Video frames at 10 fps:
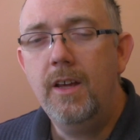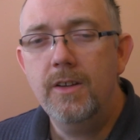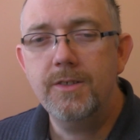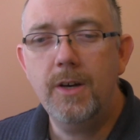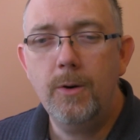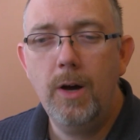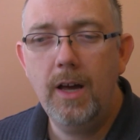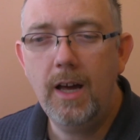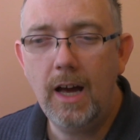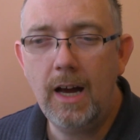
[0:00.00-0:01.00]
So
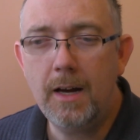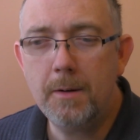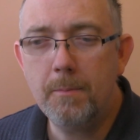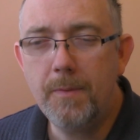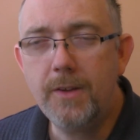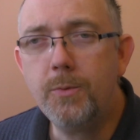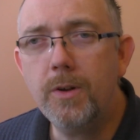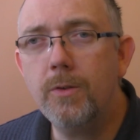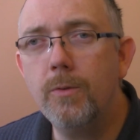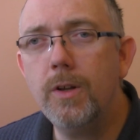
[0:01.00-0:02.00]
that's
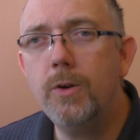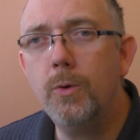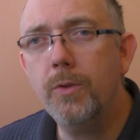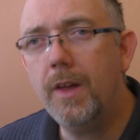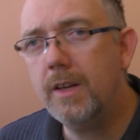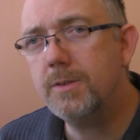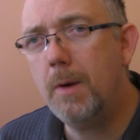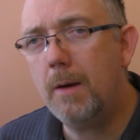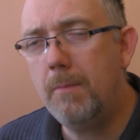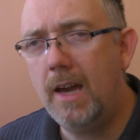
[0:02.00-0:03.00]
one of the really cool things
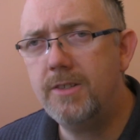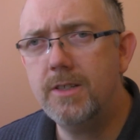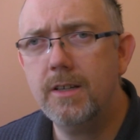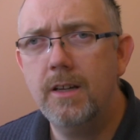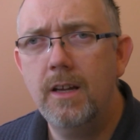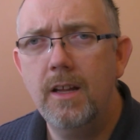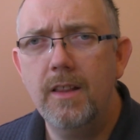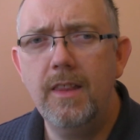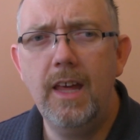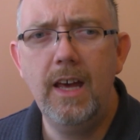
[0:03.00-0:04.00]
about Magic,
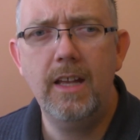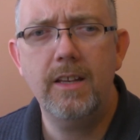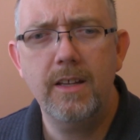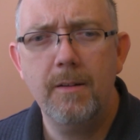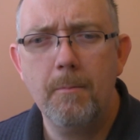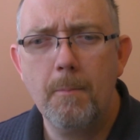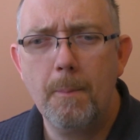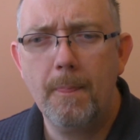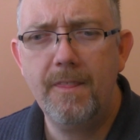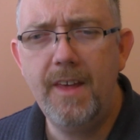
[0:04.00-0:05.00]
that
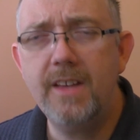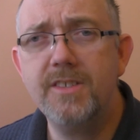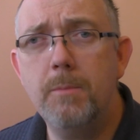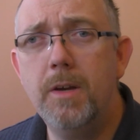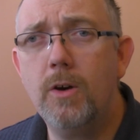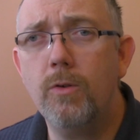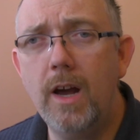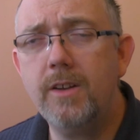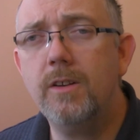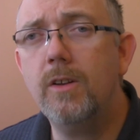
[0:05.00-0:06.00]
things can be
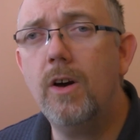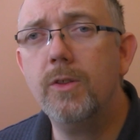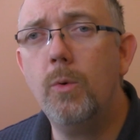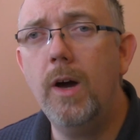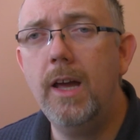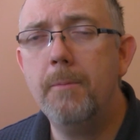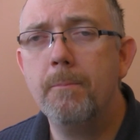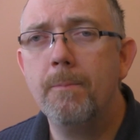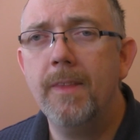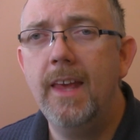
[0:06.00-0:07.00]
corrected along the way.
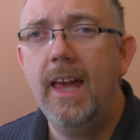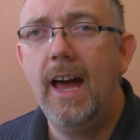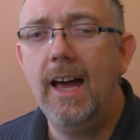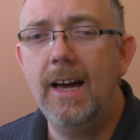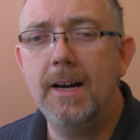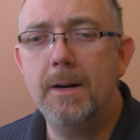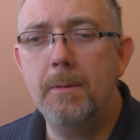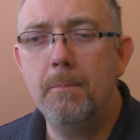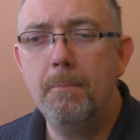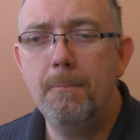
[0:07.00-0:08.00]

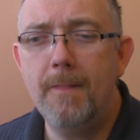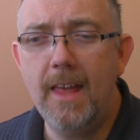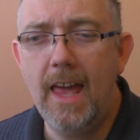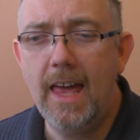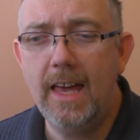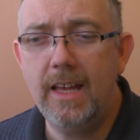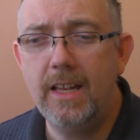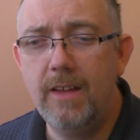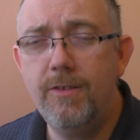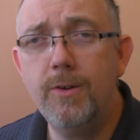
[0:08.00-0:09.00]

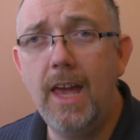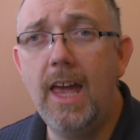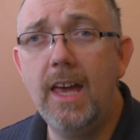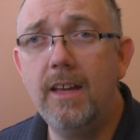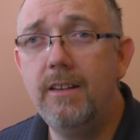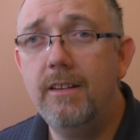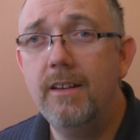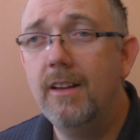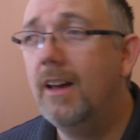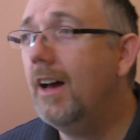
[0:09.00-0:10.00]
And if you can
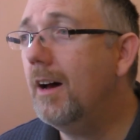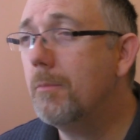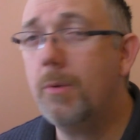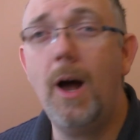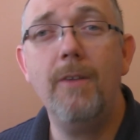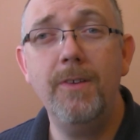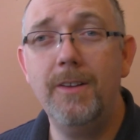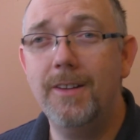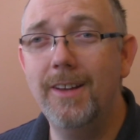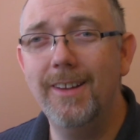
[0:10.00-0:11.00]

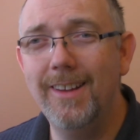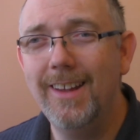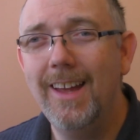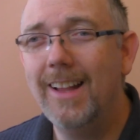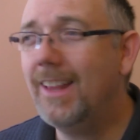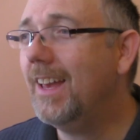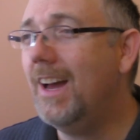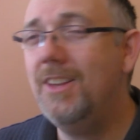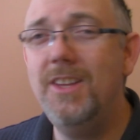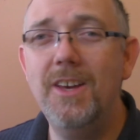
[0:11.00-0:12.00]
profit, like
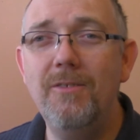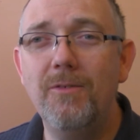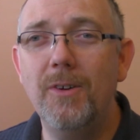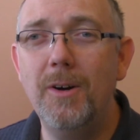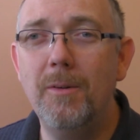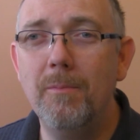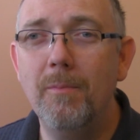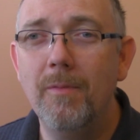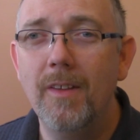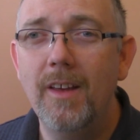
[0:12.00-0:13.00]
I did
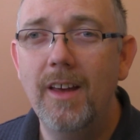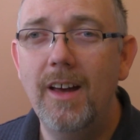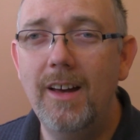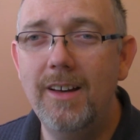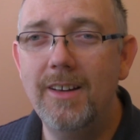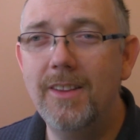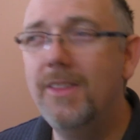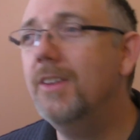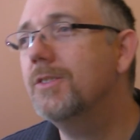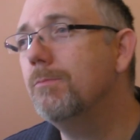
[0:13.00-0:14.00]
from
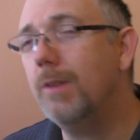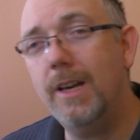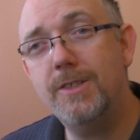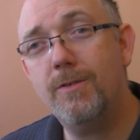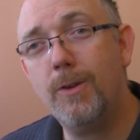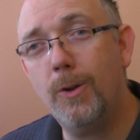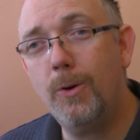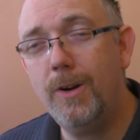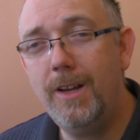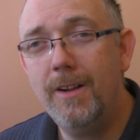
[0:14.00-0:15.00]
this Blaze of
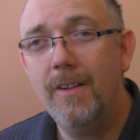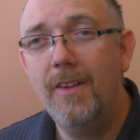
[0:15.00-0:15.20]
Glory